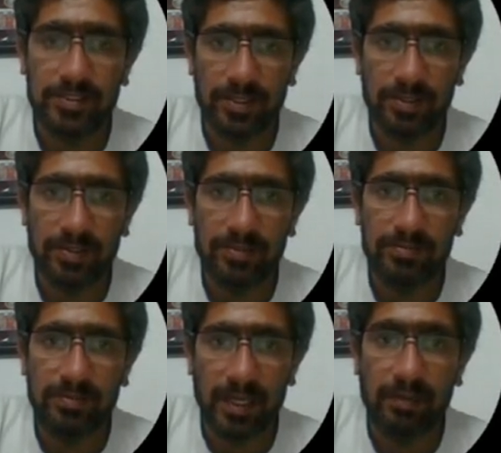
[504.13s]
So,
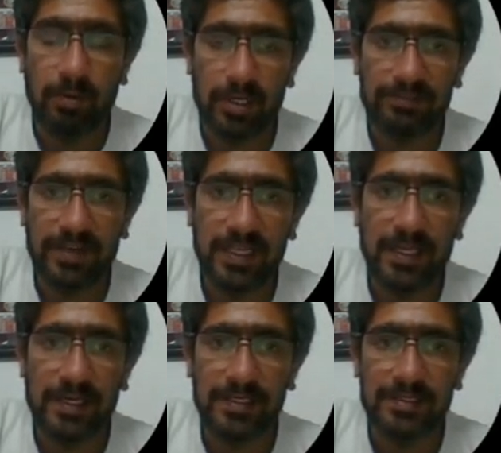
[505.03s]
in box 5
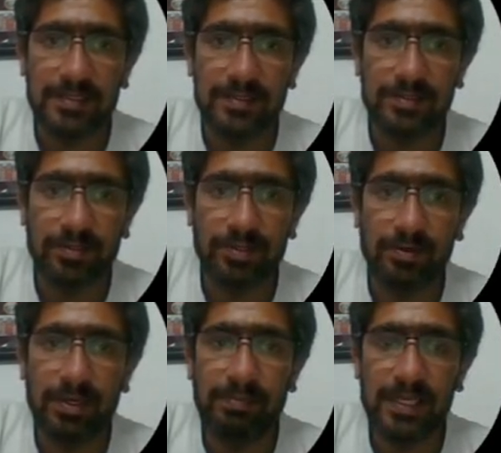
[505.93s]
that is. So, the
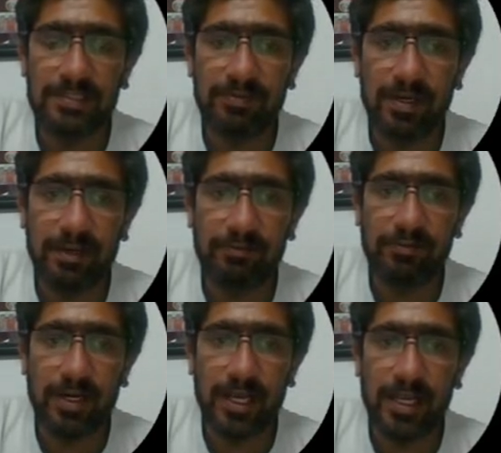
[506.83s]
only place for left
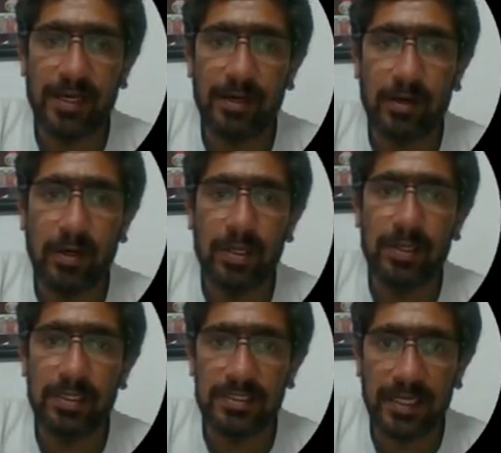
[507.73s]
for 9
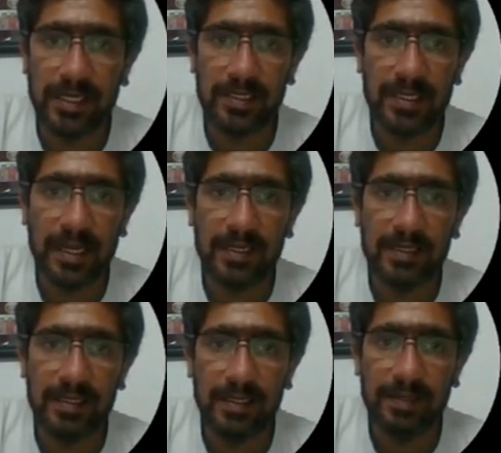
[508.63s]
on the second
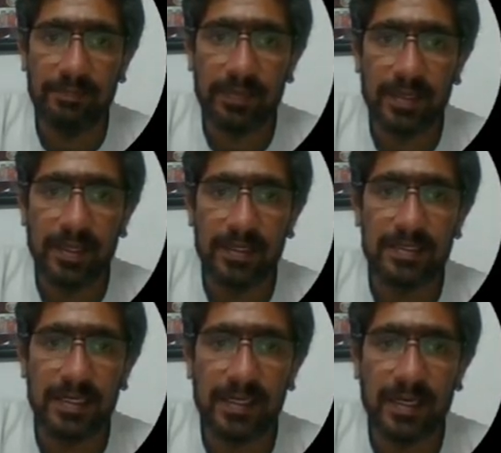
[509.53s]
diagonal
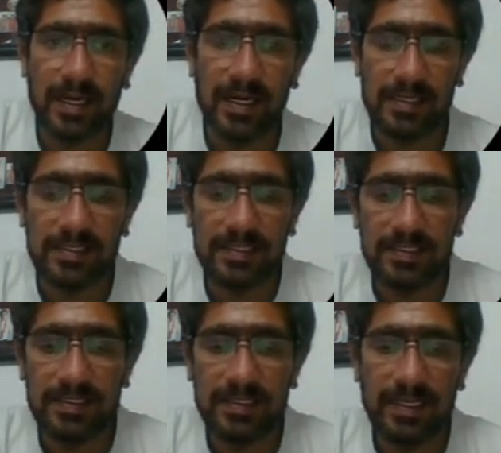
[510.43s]
is at
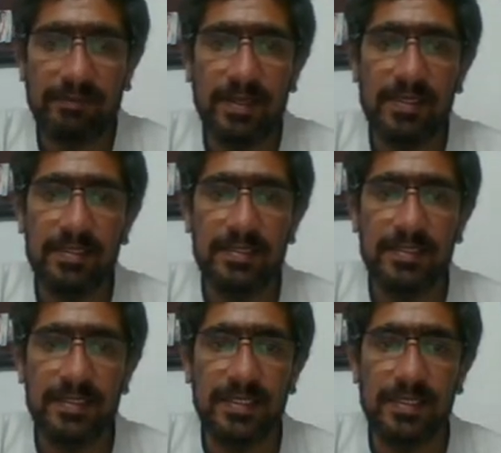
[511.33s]

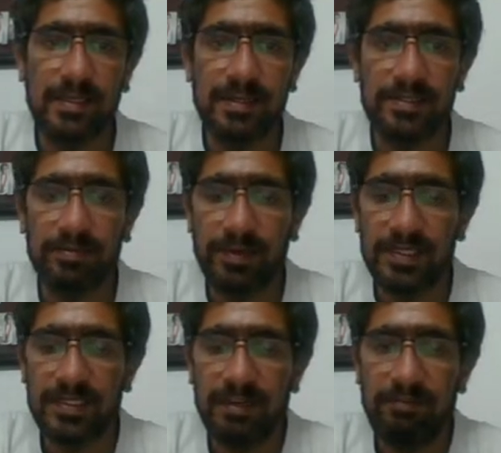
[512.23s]
R7C3. So, we
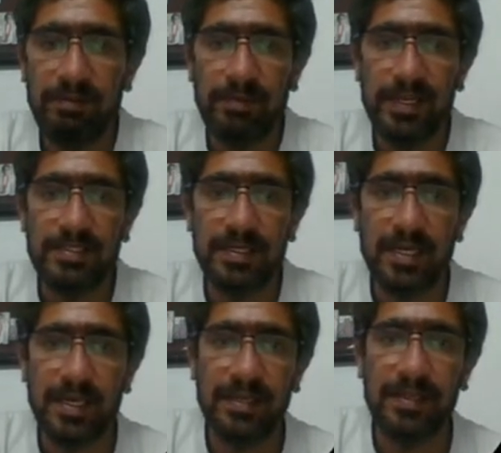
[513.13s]
can safely place a
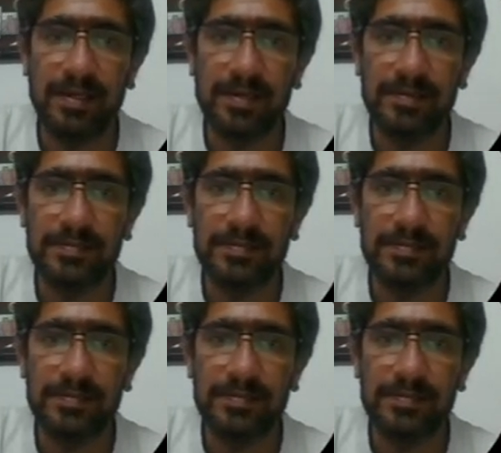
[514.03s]
9 there.